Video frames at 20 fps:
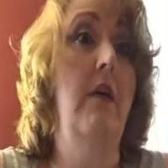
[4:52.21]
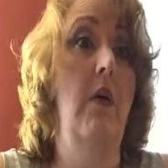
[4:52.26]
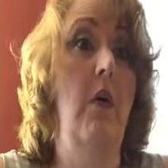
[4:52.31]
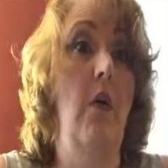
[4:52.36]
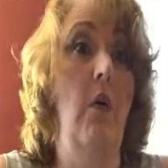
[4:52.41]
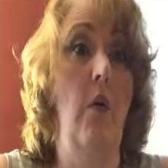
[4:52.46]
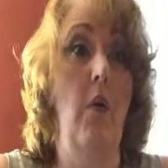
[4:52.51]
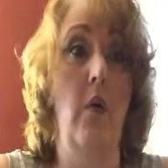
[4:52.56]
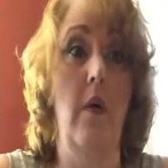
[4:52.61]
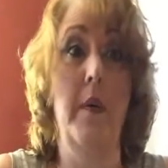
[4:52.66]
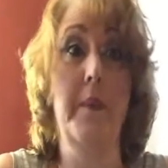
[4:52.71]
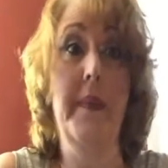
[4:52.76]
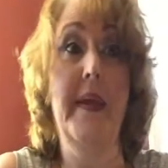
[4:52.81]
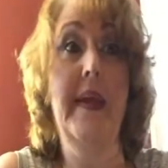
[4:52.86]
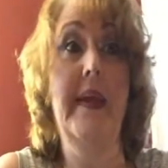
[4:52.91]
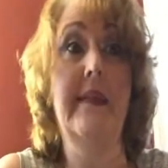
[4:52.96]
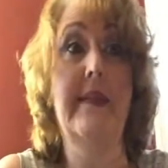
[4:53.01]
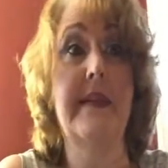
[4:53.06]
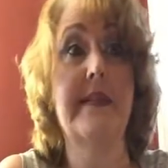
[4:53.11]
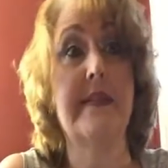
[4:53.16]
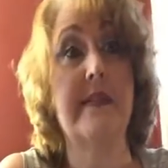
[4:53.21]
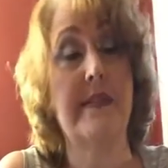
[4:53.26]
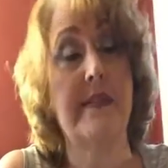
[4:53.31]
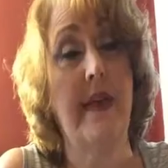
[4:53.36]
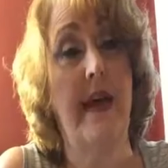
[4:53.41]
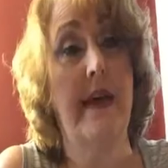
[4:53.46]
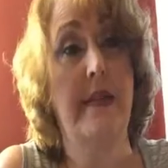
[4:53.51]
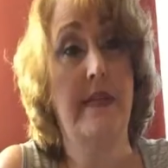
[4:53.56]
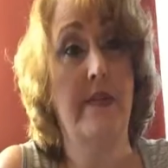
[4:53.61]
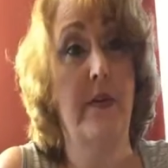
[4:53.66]
or a bee that's the
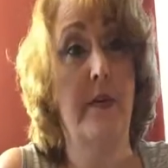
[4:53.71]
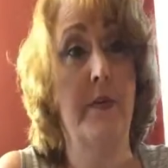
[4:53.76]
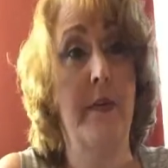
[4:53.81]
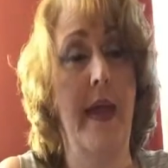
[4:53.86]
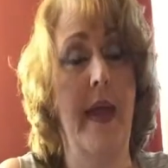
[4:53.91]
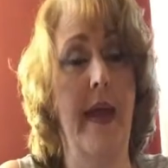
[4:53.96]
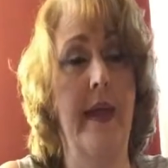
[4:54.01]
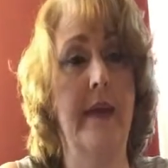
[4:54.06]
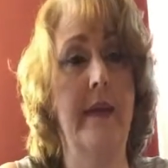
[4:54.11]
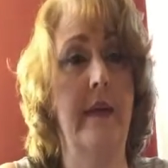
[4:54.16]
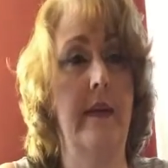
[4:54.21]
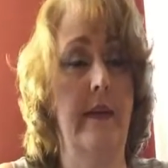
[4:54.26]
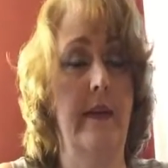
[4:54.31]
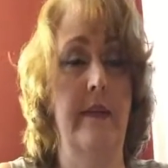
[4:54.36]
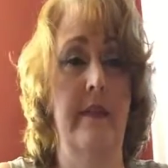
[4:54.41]
size of a man.